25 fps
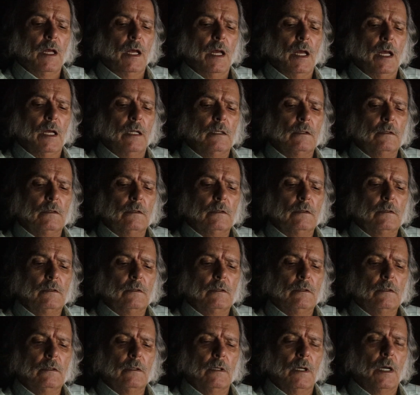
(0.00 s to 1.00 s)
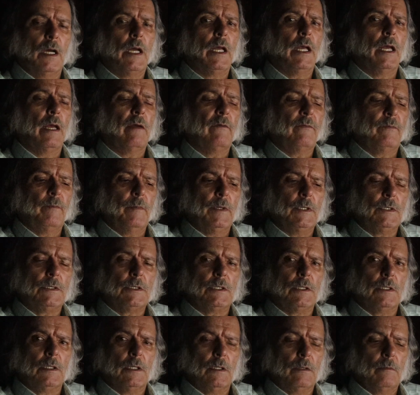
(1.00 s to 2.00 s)
And I have
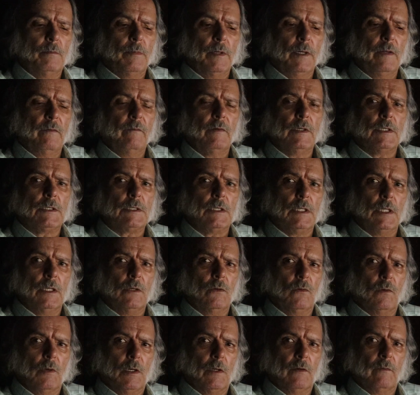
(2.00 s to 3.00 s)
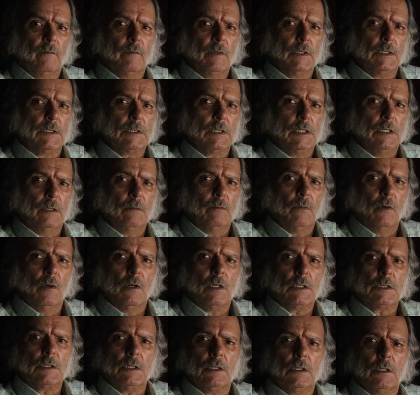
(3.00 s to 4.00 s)
mentioned it previously in one of my
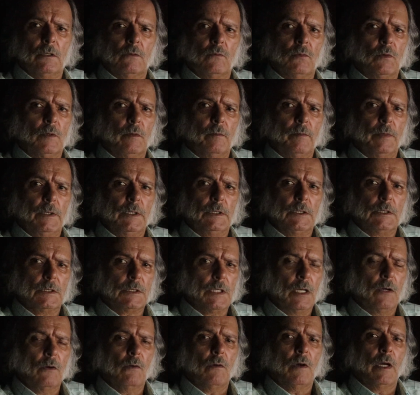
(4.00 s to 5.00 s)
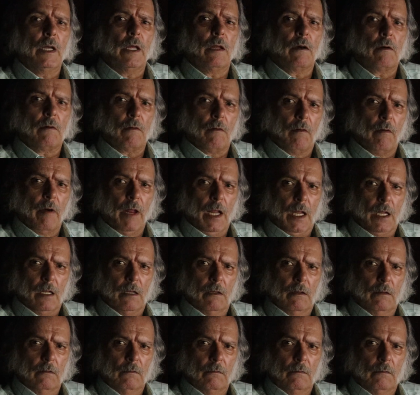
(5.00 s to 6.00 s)
Skidmarks that it would be so
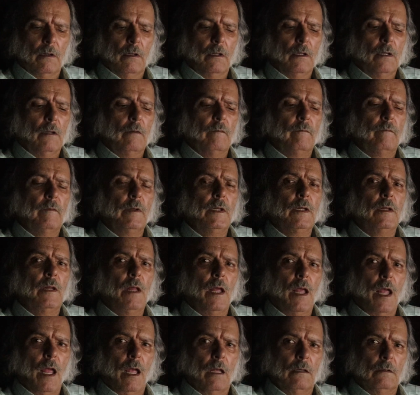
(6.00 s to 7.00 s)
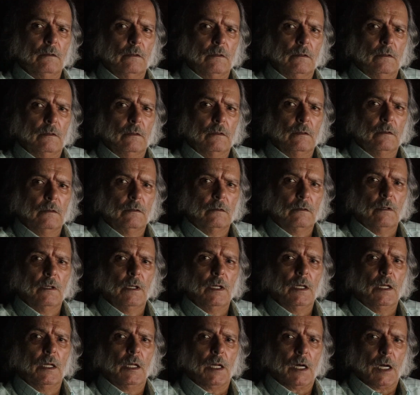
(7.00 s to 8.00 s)
ironic if in the end
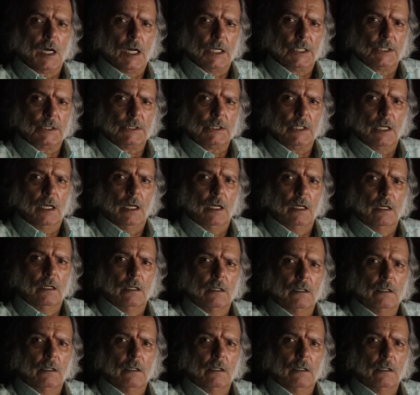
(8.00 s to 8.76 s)
Russia